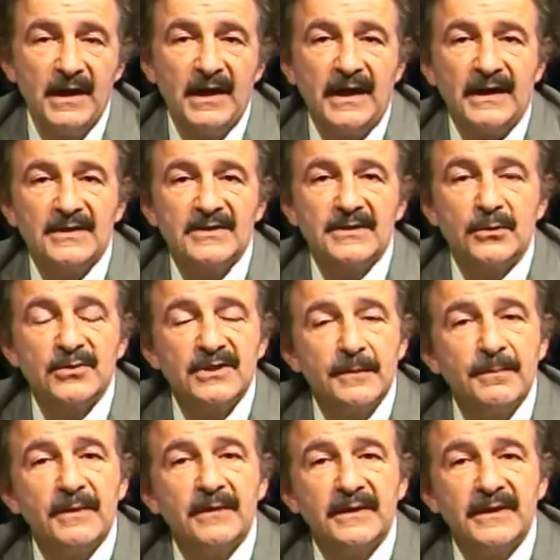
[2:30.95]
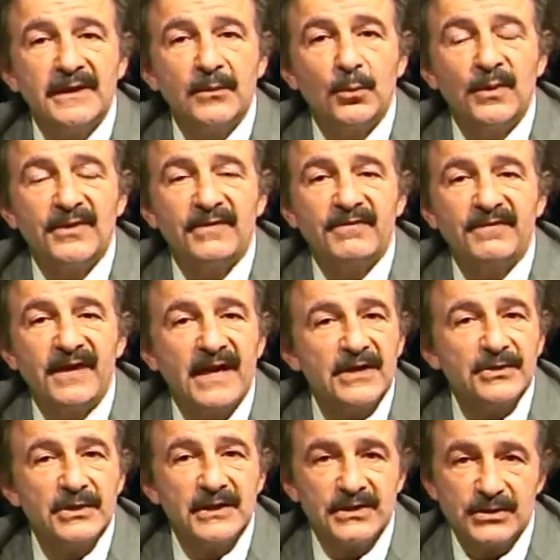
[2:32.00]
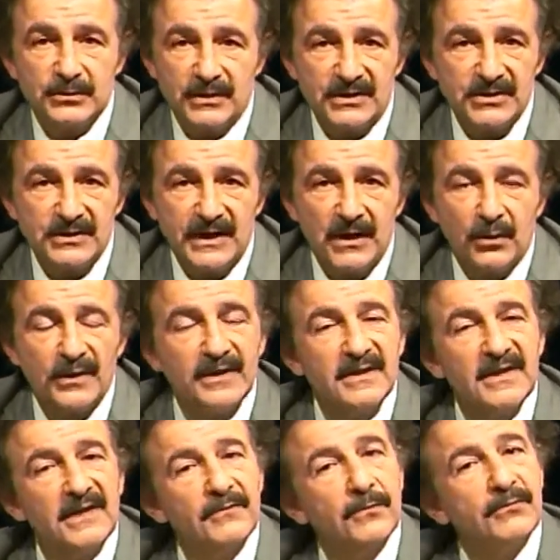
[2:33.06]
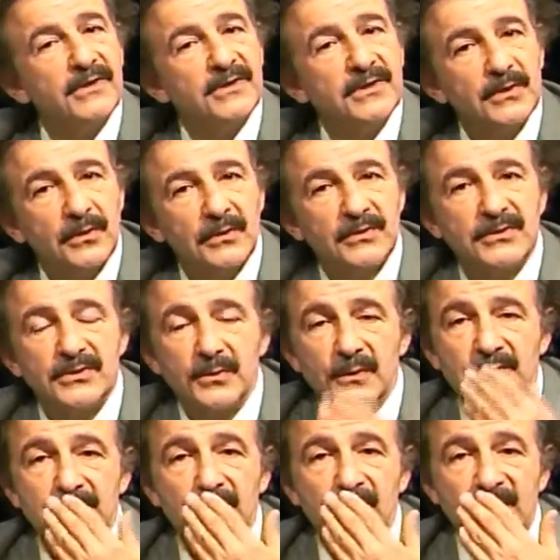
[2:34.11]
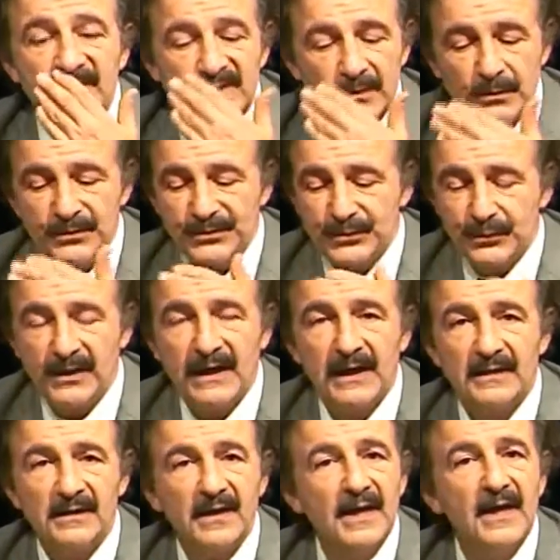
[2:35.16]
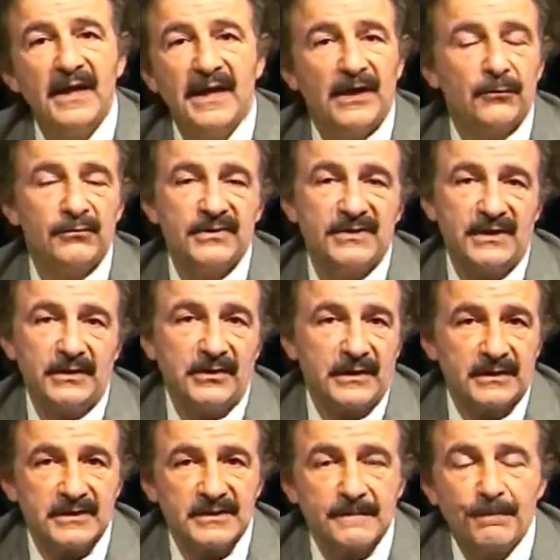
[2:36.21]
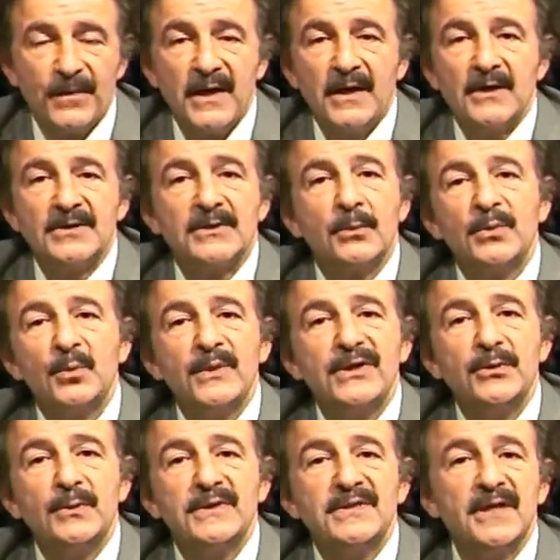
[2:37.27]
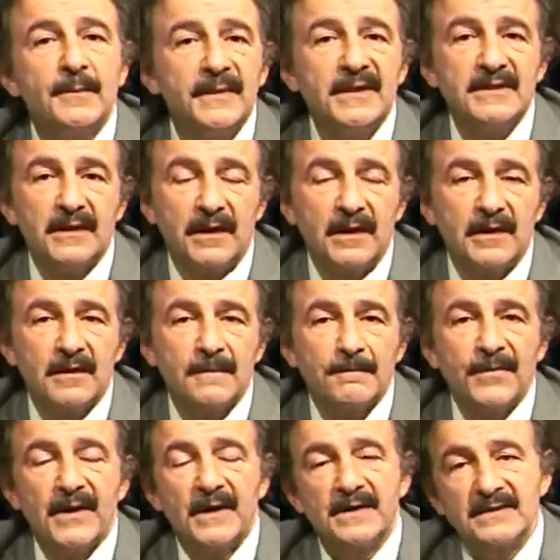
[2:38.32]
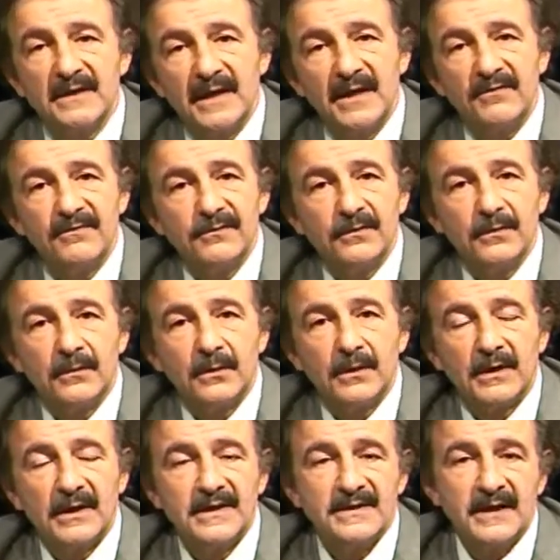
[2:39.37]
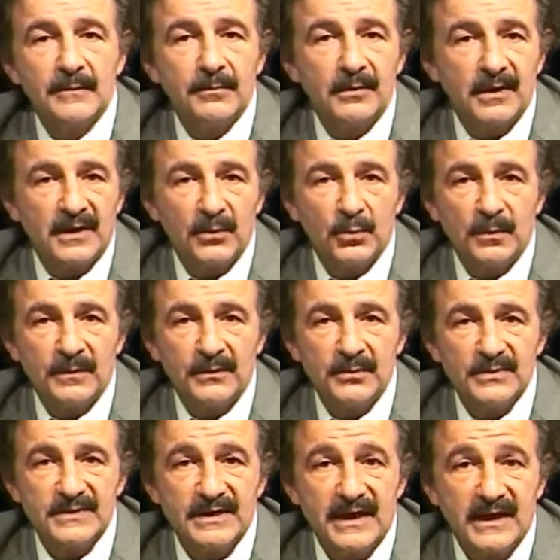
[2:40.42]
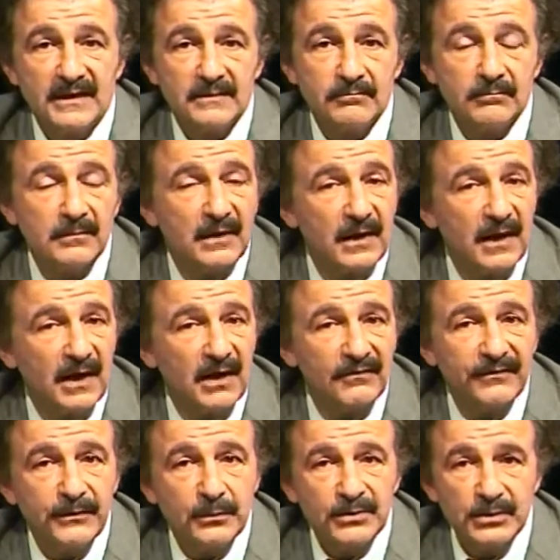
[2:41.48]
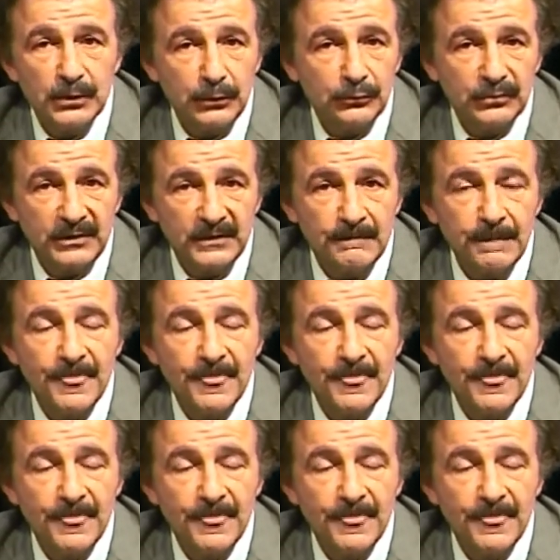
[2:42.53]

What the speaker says: And so typically, when the fascia is stretched out, it never returns to its original strength and resilience. So when we do a tummy tuck, say, for example, on a woman who's had a few children,